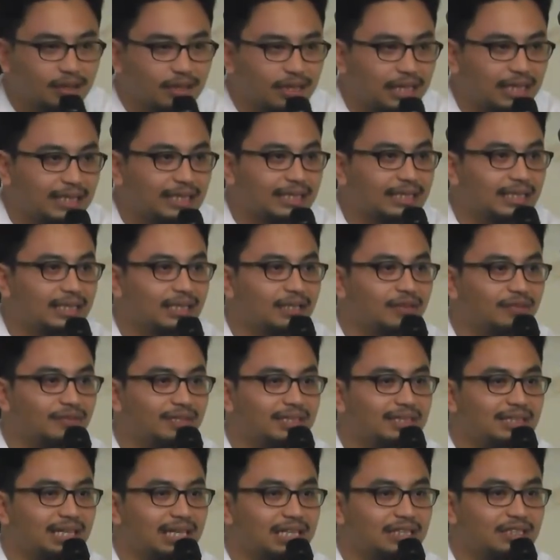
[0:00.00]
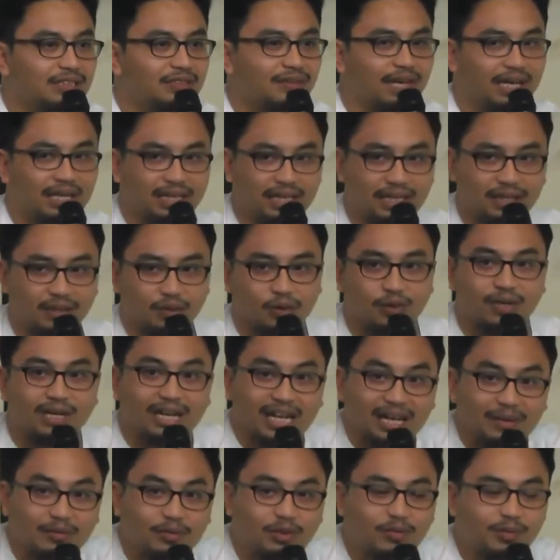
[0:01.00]
ignorant of the science of hadith, or
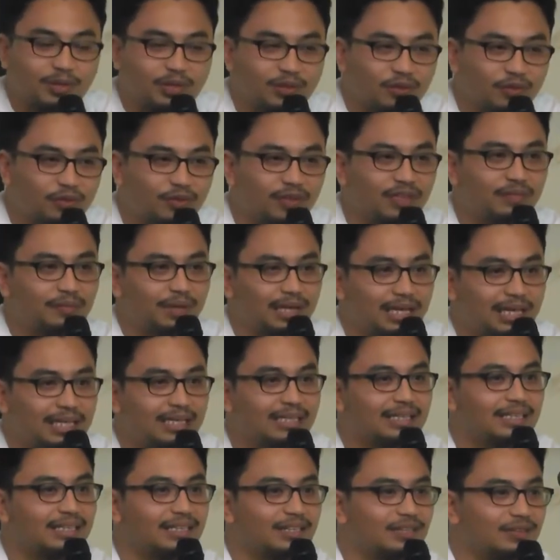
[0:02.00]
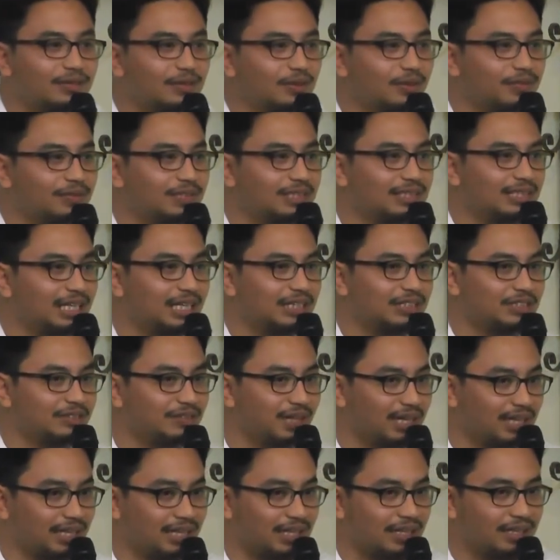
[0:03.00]
claim to be Sufis but ignorant of the science of
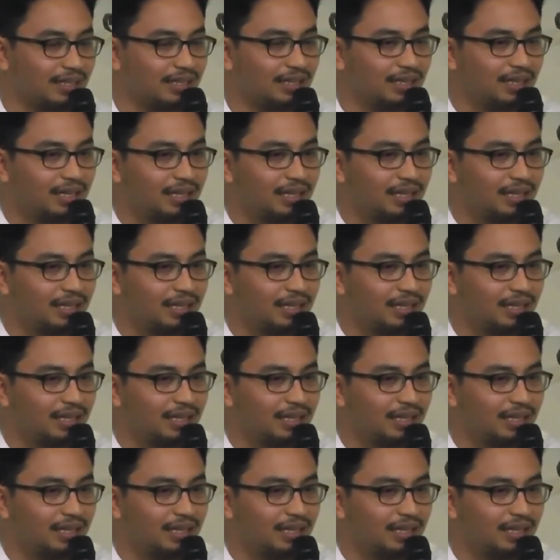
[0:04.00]
hadith.